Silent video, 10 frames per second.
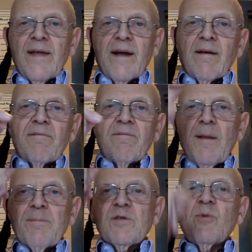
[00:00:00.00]
that
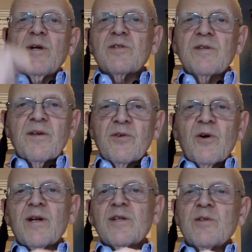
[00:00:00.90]
flip switch the
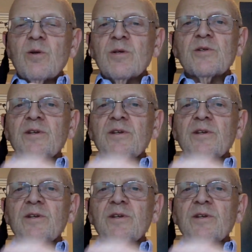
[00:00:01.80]
authorities told us